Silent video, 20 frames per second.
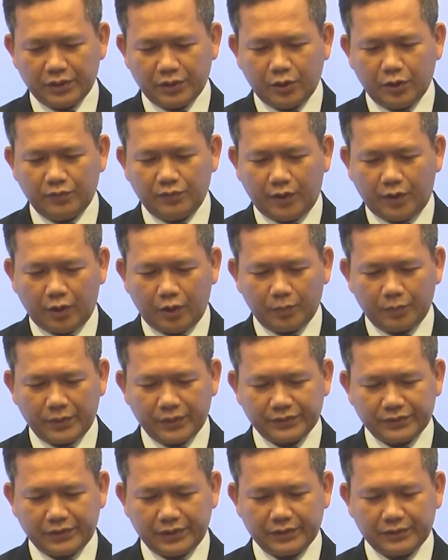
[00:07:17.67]
the overall
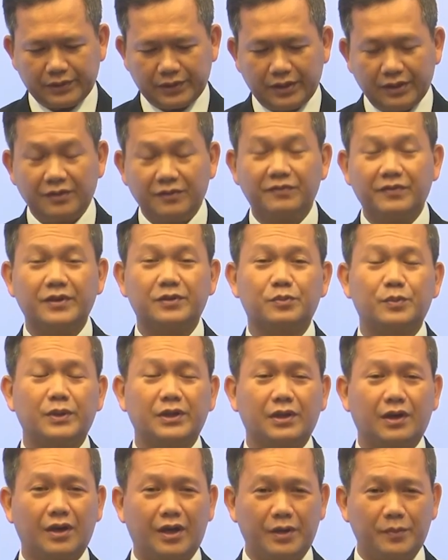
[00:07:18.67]
business and
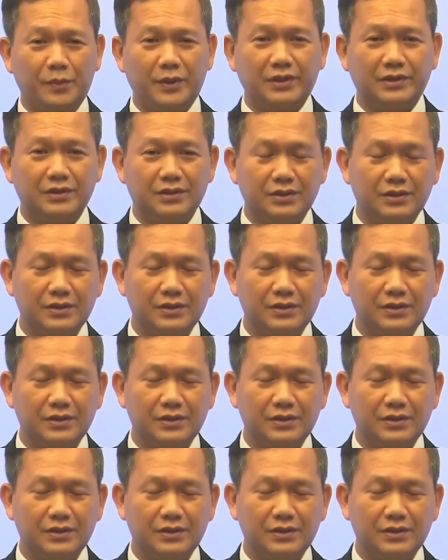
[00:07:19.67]
investment climate,